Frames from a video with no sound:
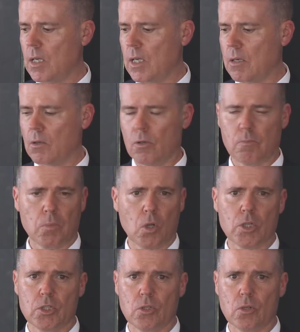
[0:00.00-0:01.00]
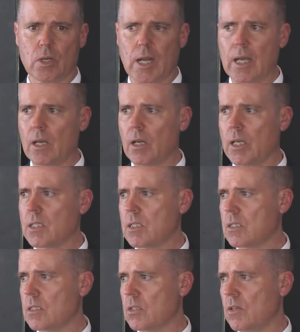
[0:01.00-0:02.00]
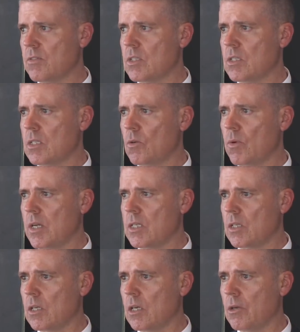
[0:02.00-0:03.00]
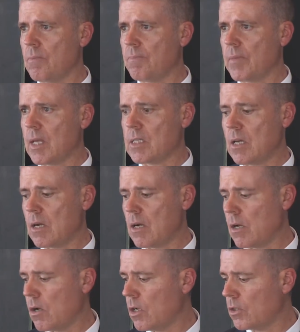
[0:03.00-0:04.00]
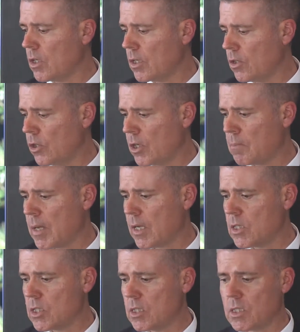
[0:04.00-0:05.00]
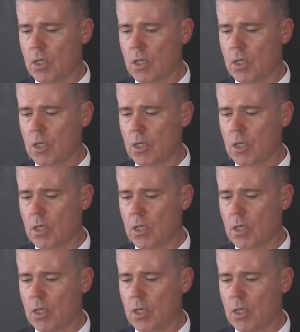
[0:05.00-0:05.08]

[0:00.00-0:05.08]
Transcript: EmploySure and AIS services are ready to go, as are our online learning packages.